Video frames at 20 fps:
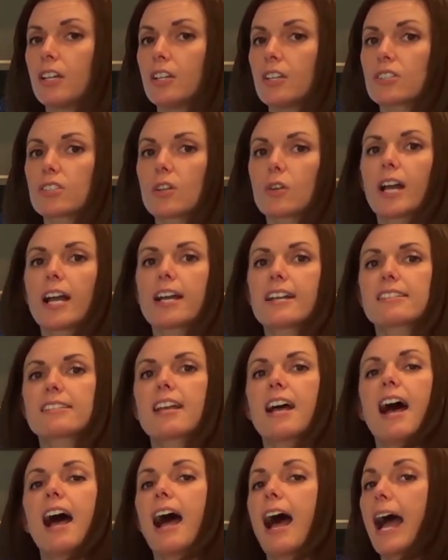So guys,
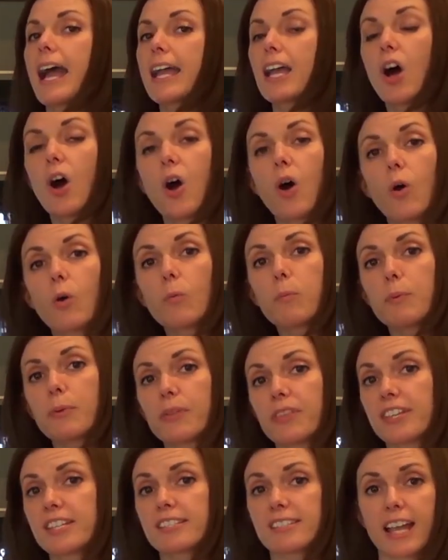I hope
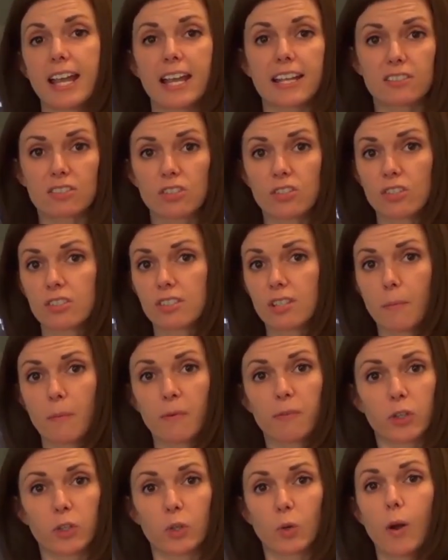this answered some
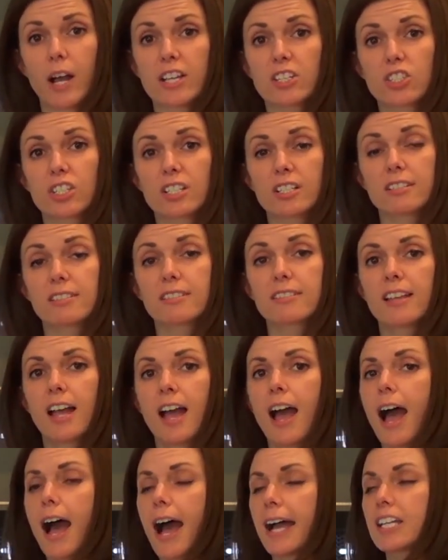of your questions.
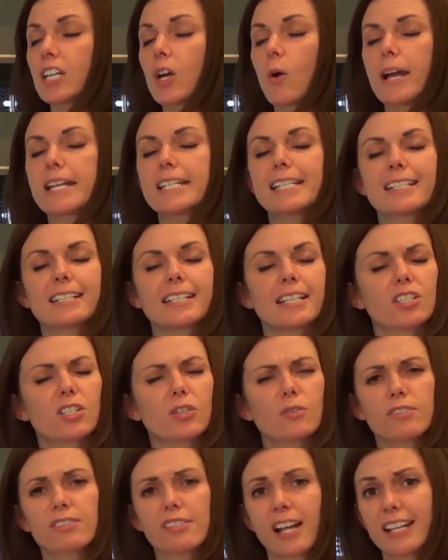I know I didn't get
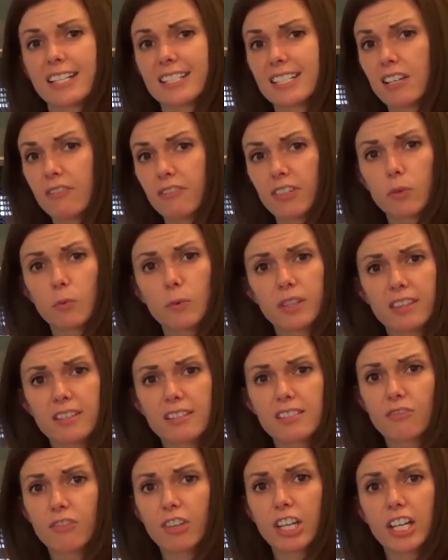too scientific with
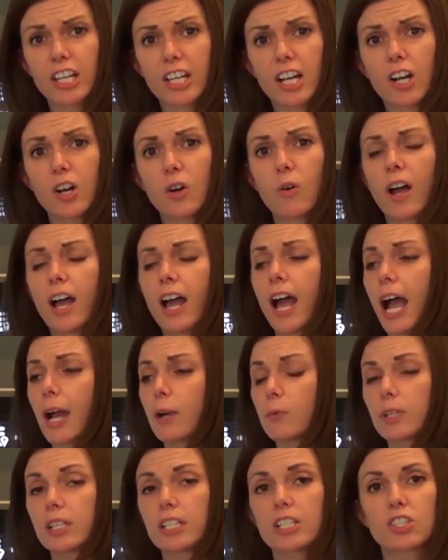this video. I
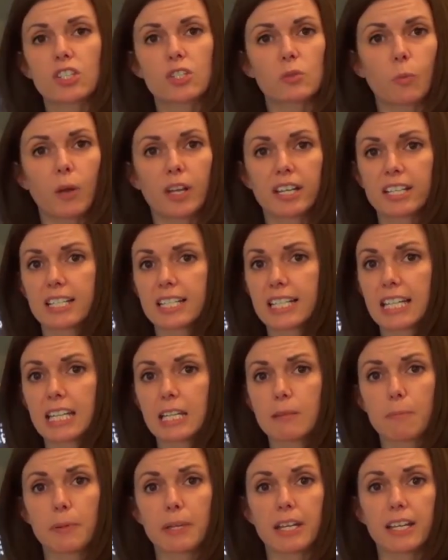really just wanted to
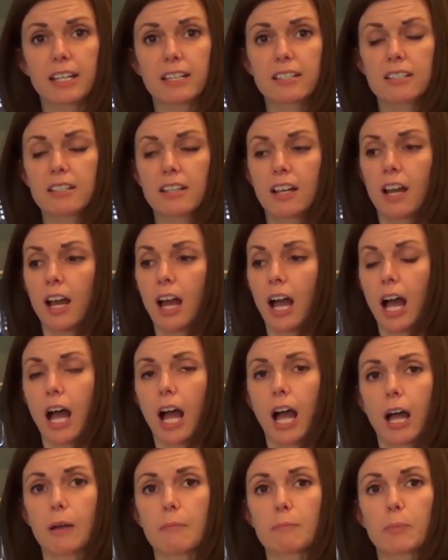keep it
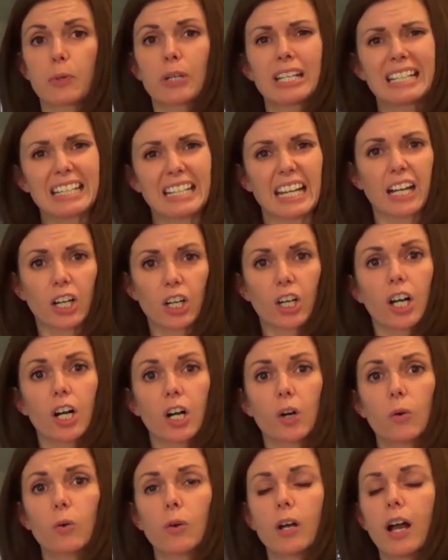pretty
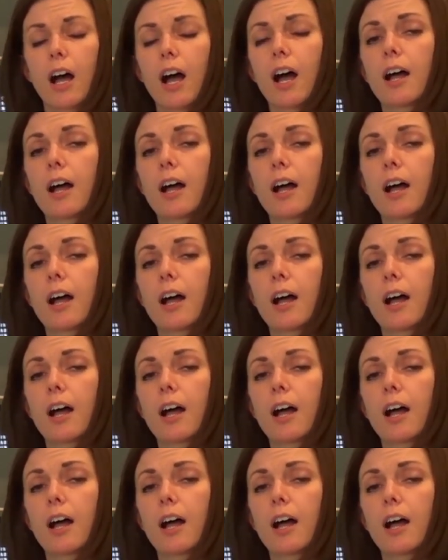narrow.